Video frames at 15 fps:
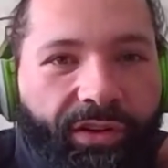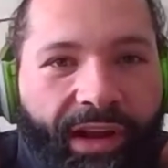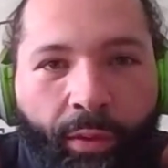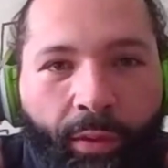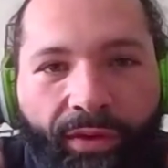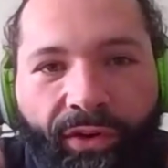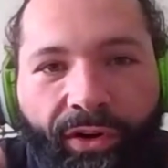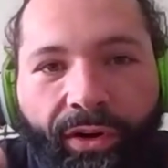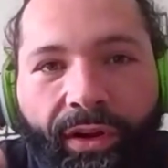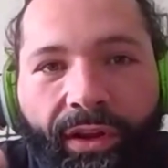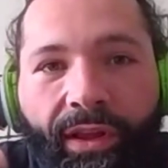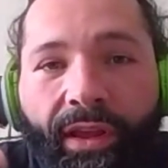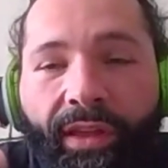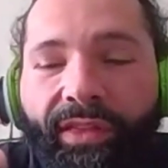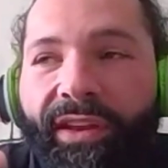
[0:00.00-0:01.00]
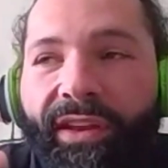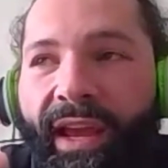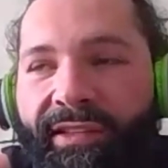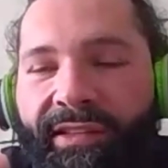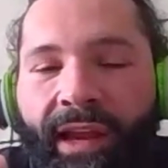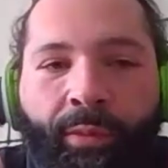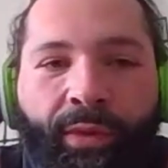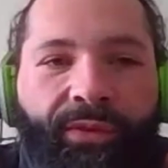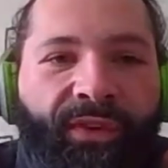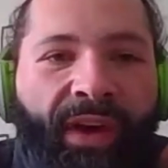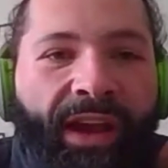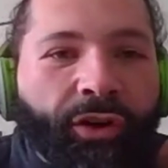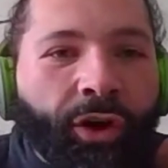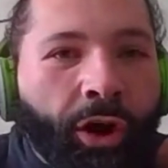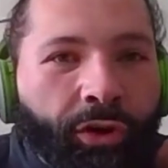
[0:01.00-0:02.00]
However, the next time we
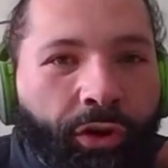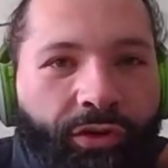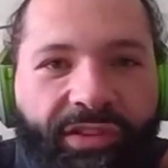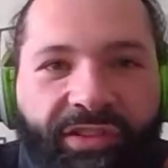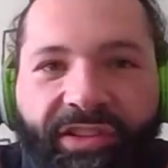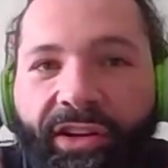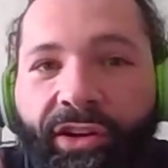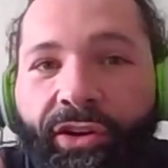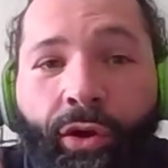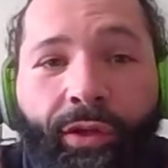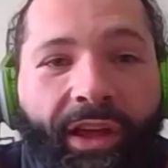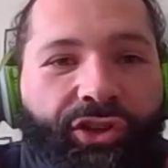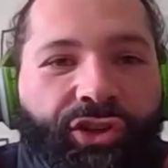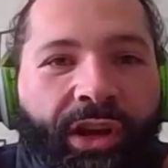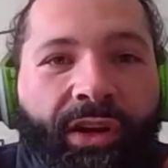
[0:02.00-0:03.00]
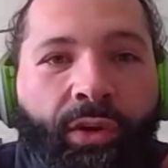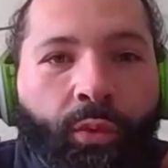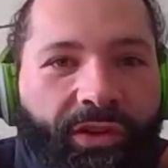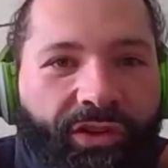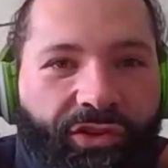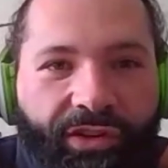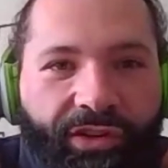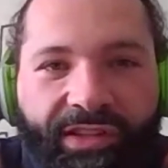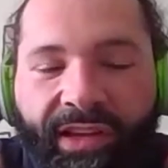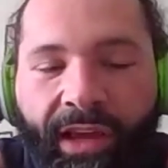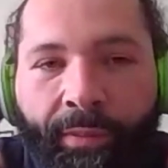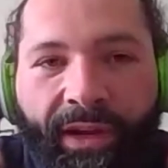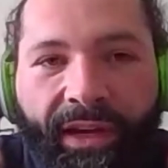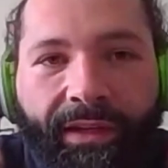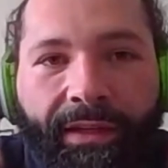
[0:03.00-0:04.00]
fight, Carlos is going to know that Shining Wizard is
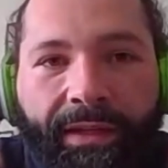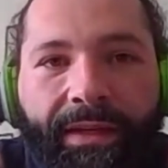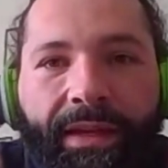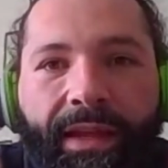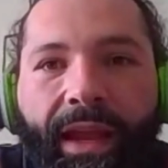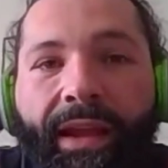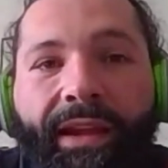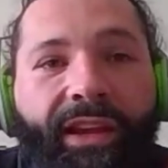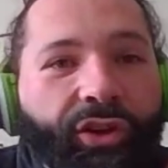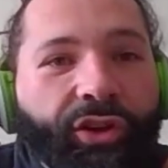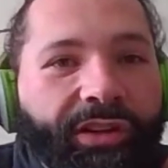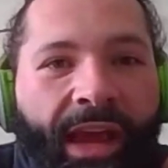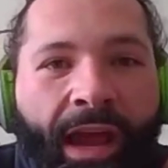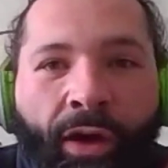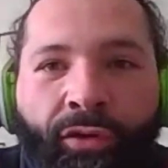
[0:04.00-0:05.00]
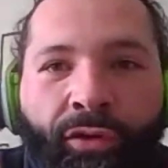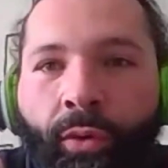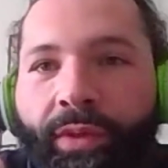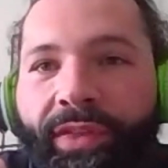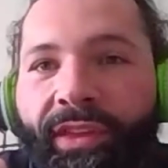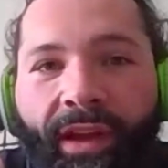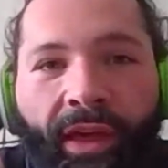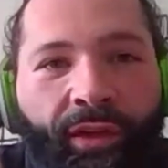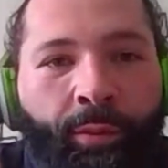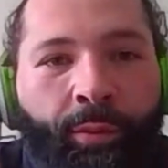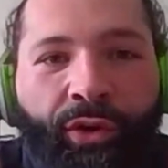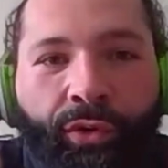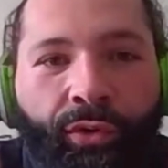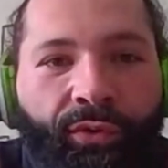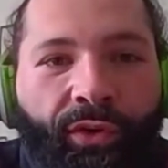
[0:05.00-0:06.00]
coming, and he could counter it with another
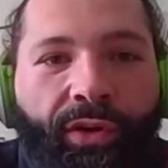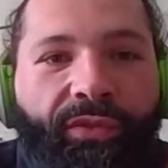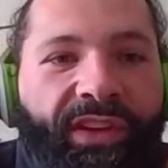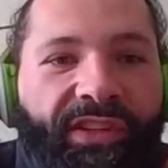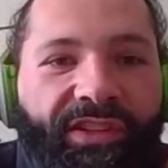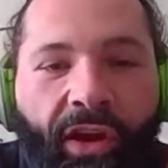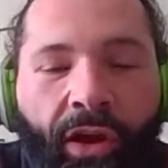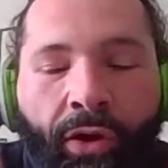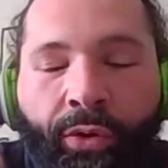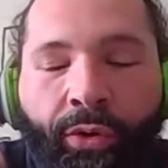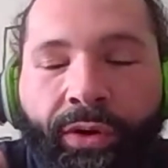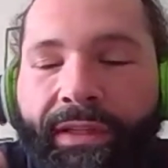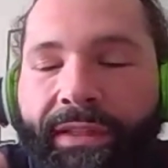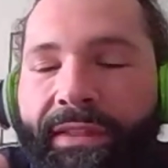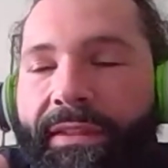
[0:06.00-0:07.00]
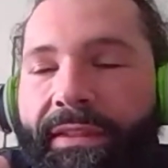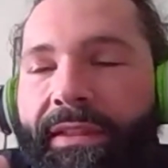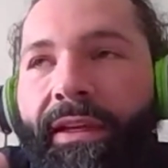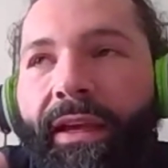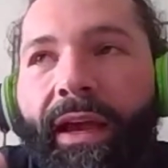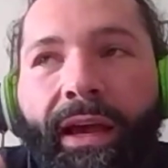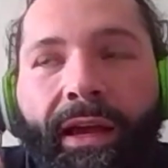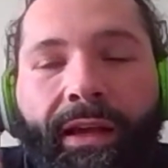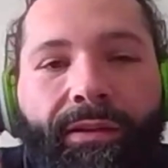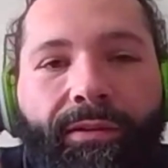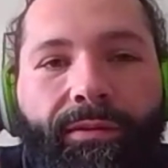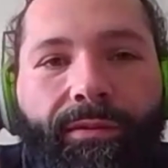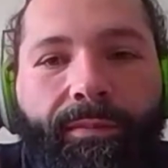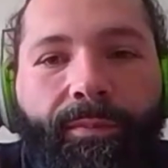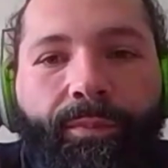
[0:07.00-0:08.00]
maneuver of his own,
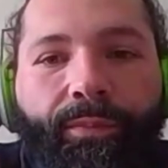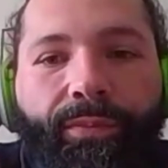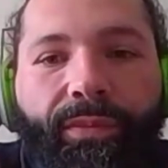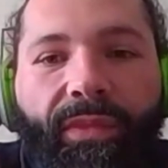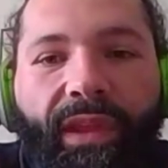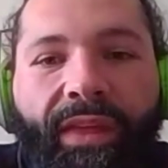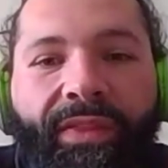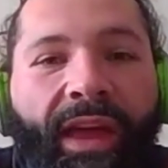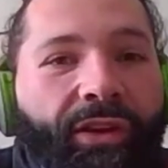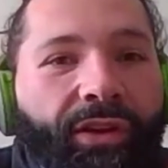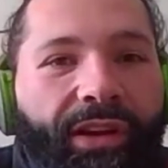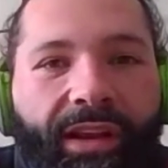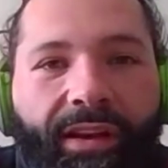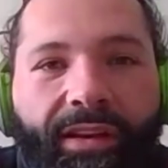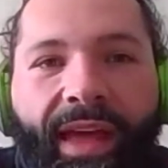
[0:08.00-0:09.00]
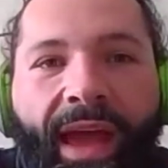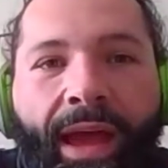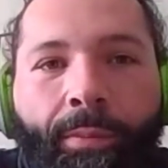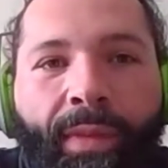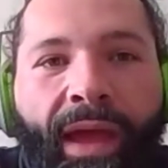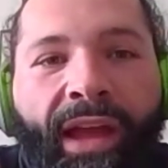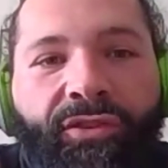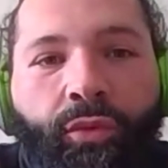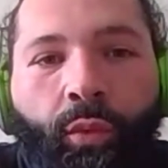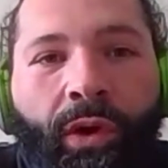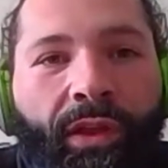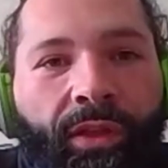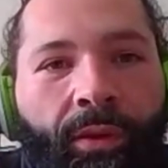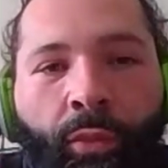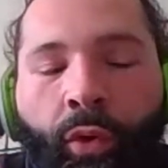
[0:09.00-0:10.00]
and that could end that match.
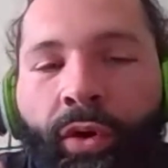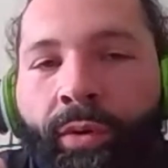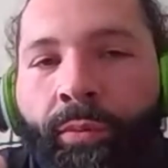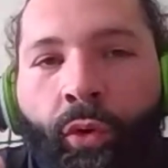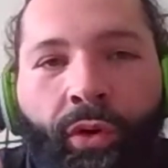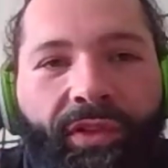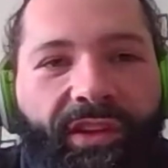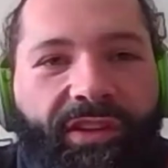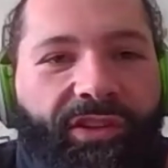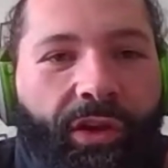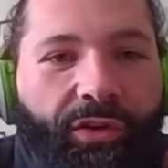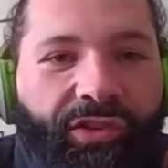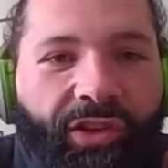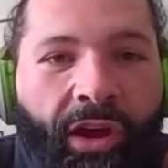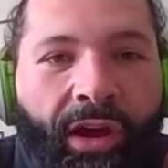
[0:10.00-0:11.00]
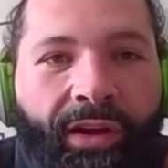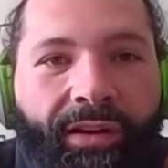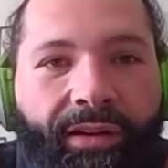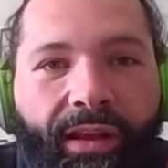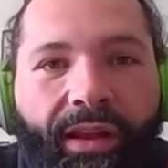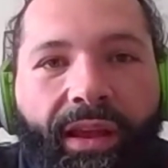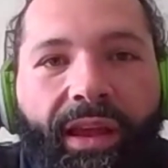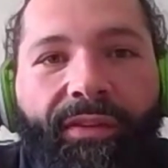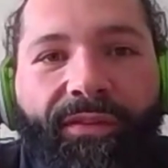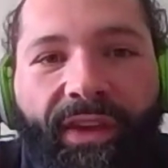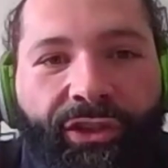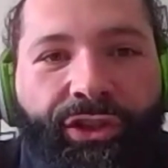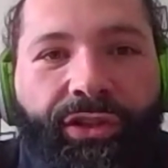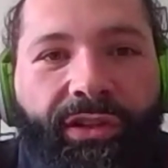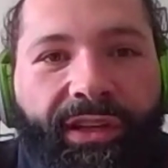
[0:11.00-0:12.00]
Well, the more and more this goes on,
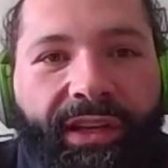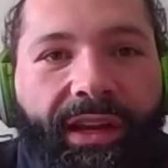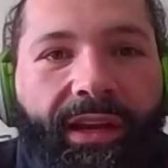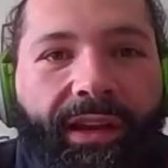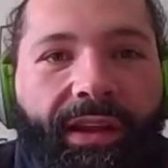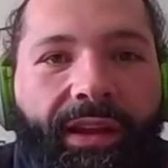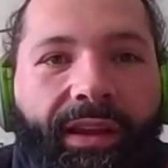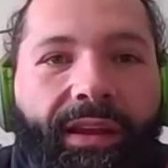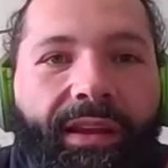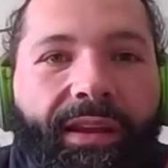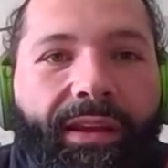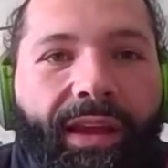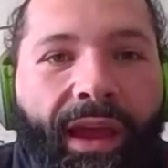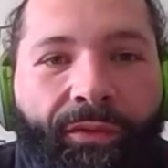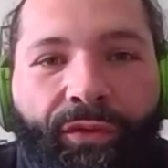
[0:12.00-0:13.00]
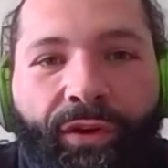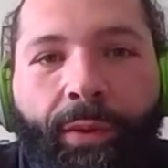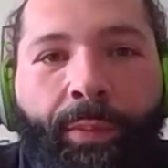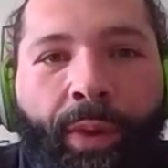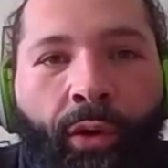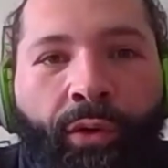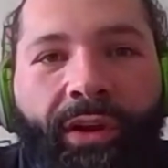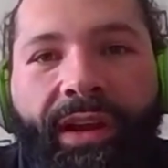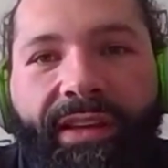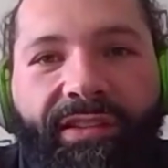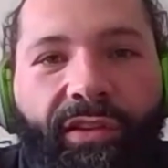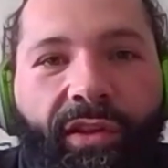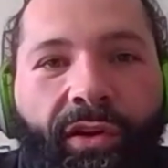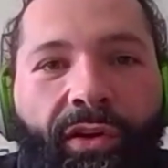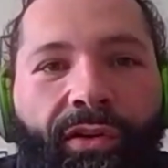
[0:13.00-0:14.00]
eventually every opponent has
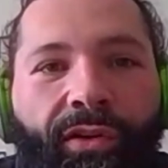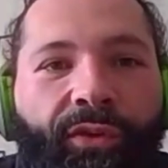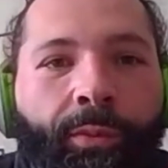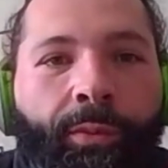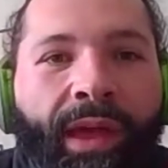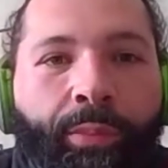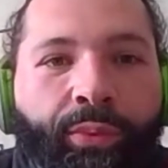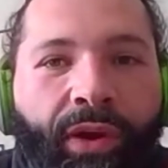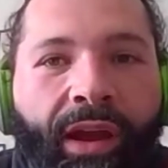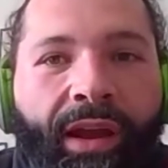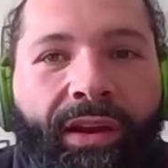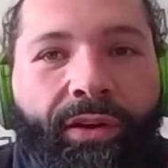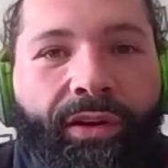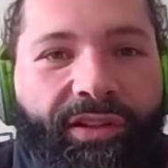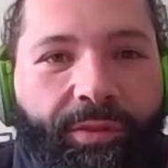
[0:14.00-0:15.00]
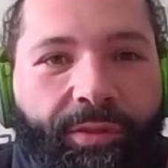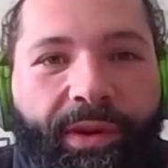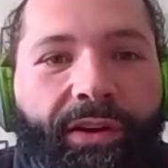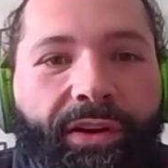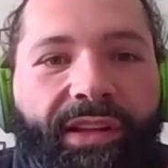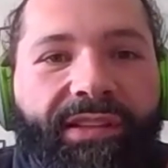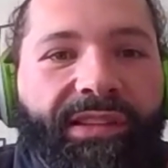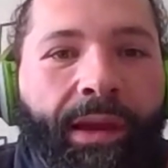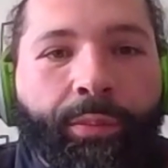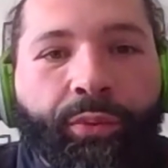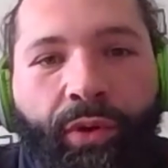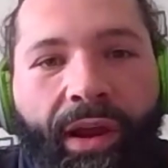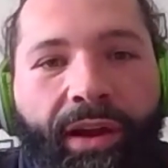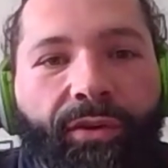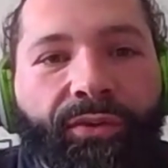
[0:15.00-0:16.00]
learned from that prior experience and that
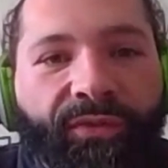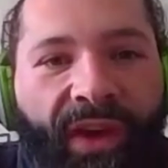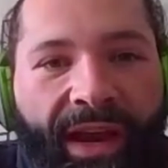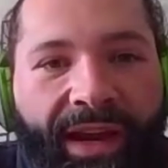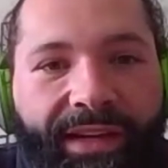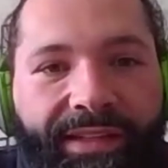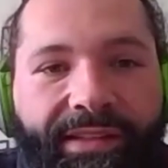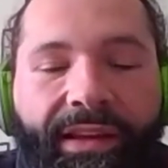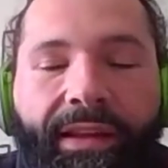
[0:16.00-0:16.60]
prior fight.